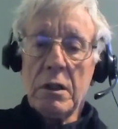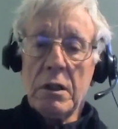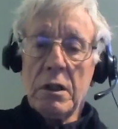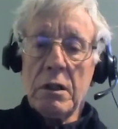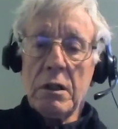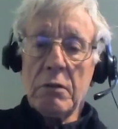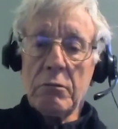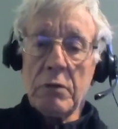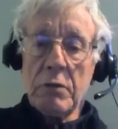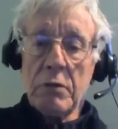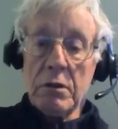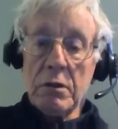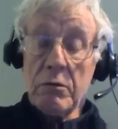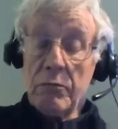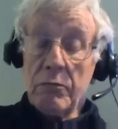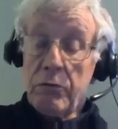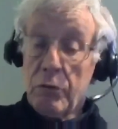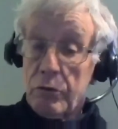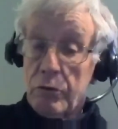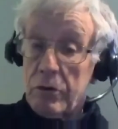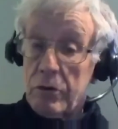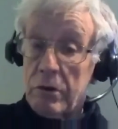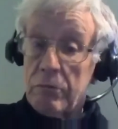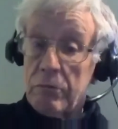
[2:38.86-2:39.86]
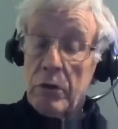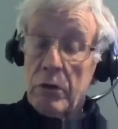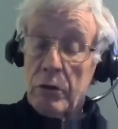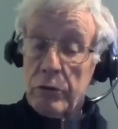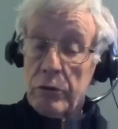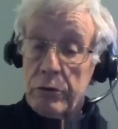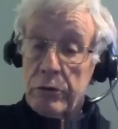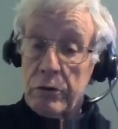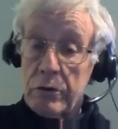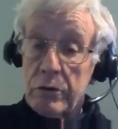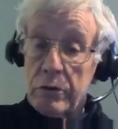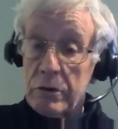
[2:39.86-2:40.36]
Well, fortunately,
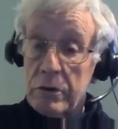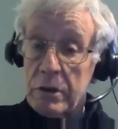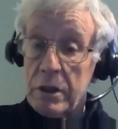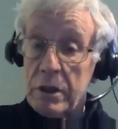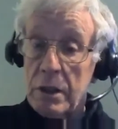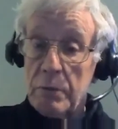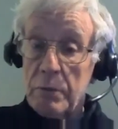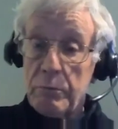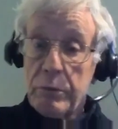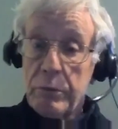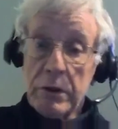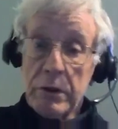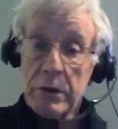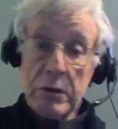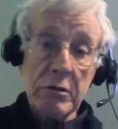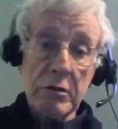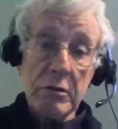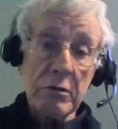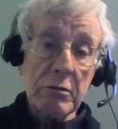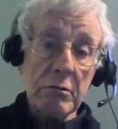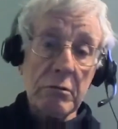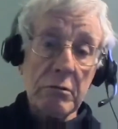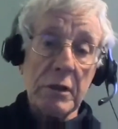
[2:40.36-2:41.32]
Rolls is a good company too.